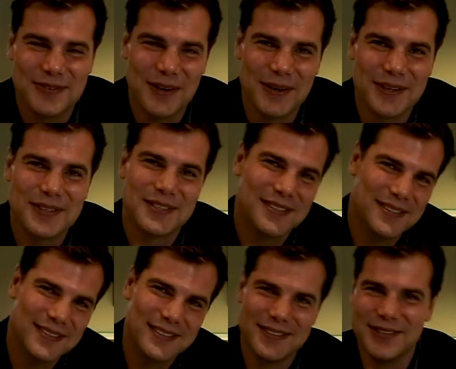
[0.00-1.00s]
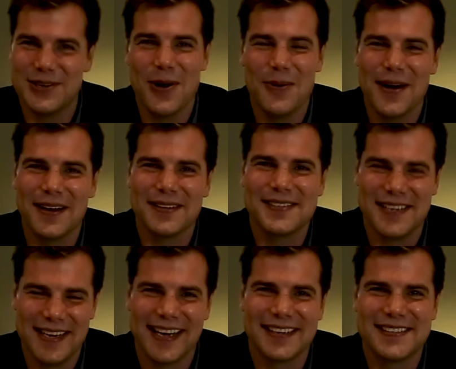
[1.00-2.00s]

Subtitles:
folks, go well. See you next